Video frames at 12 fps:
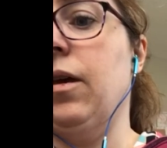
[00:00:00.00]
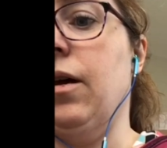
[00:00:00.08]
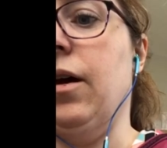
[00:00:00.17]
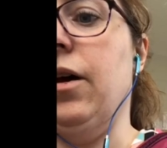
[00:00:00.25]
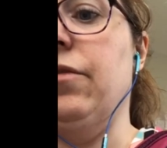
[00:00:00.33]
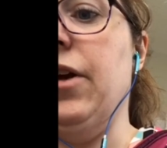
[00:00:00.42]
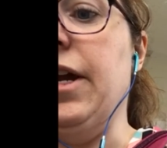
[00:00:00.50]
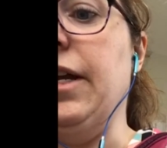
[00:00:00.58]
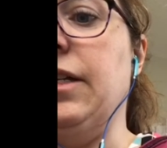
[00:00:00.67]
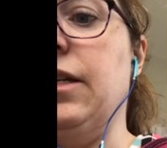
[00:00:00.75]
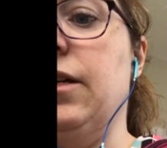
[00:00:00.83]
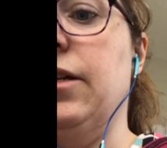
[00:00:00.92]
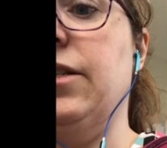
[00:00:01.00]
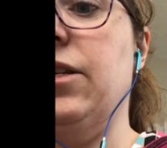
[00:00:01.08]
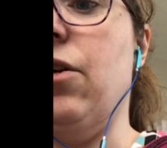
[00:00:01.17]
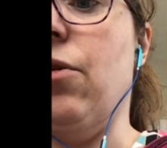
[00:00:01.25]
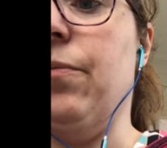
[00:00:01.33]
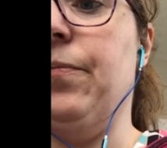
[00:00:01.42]
All right,
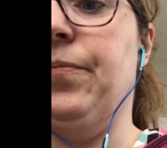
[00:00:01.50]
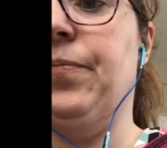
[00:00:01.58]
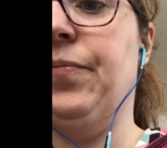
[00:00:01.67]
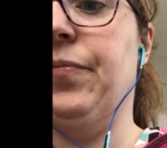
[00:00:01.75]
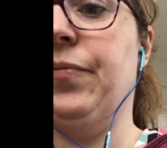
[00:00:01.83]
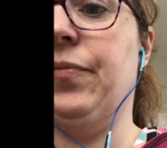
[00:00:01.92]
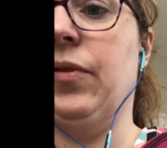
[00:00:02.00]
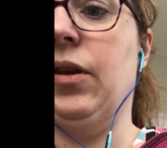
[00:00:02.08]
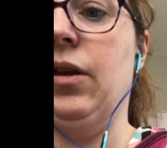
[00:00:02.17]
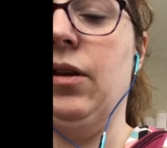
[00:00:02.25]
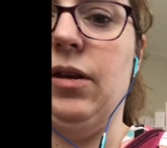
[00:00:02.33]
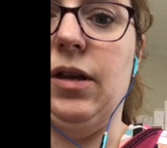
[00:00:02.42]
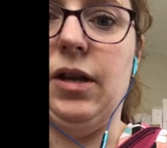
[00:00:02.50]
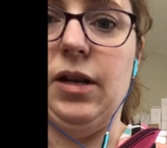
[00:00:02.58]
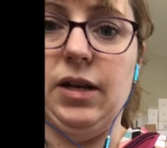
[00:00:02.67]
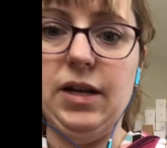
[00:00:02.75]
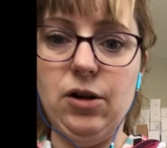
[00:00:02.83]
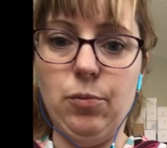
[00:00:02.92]
so
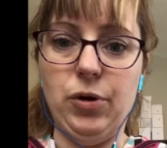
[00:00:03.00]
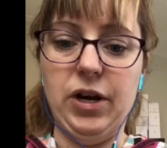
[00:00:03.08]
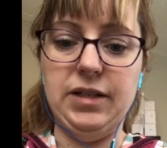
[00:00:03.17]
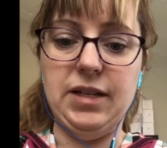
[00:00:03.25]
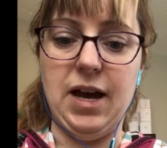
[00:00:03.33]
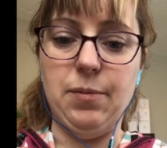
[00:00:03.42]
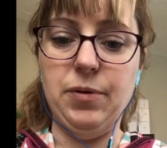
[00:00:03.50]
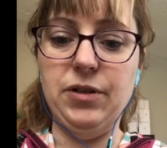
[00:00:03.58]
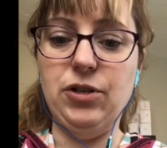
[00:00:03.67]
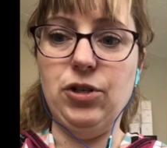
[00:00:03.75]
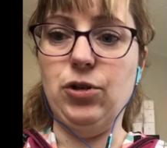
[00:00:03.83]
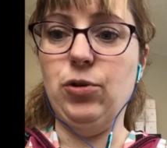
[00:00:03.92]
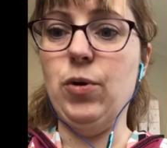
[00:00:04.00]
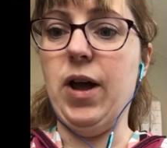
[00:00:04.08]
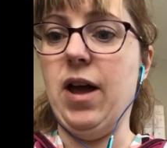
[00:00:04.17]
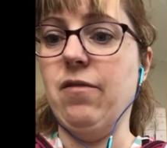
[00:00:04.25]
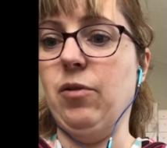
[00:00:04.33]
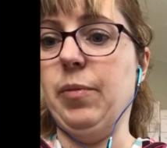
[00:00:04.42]
needle breaks happen to
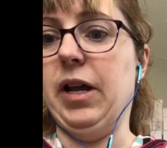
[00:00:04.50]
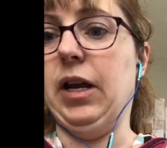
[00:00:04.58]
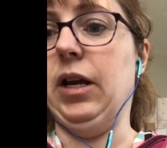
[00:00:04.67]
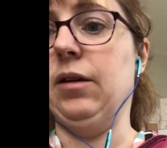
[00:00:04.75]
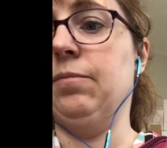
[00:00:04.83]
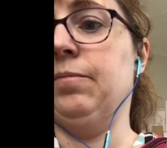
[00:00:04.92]
everybody.